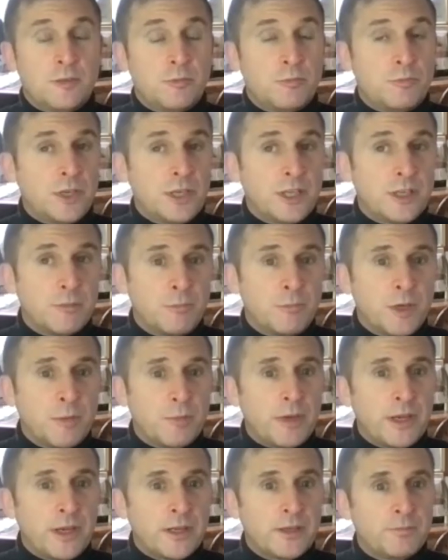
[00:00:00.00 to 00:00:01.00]
bring a
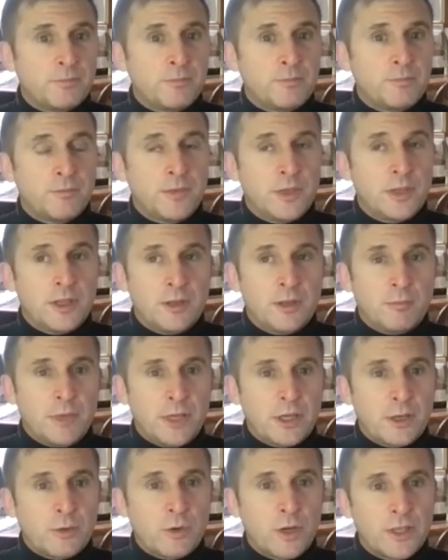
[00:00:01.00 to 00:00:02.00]
better
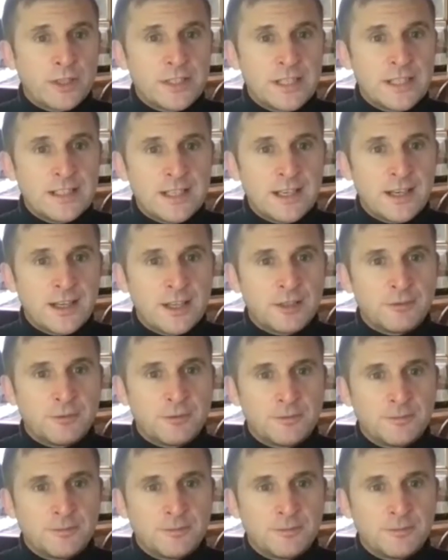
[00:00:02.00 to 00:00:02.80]
quality to your life.